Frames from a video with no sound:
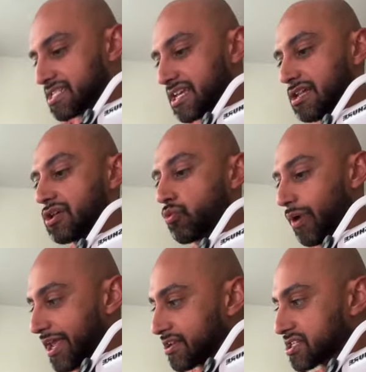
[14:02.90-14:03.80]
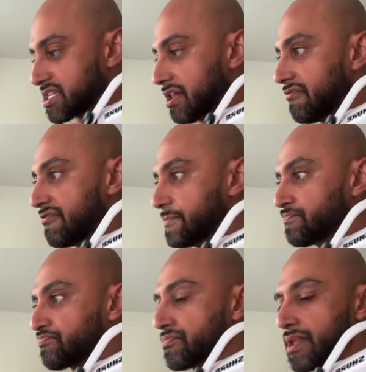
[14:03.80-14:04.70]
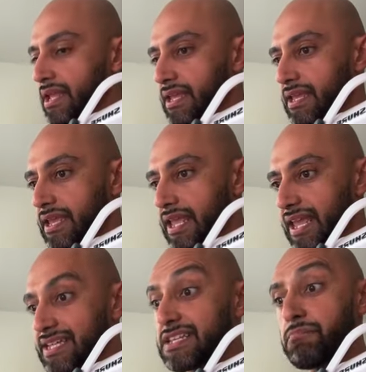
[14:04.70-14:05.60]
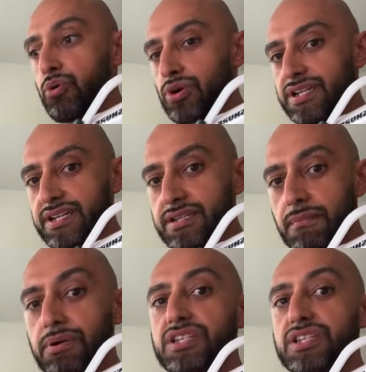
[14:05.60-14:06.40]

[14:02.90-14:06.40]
on the scale and weighing yourself is important,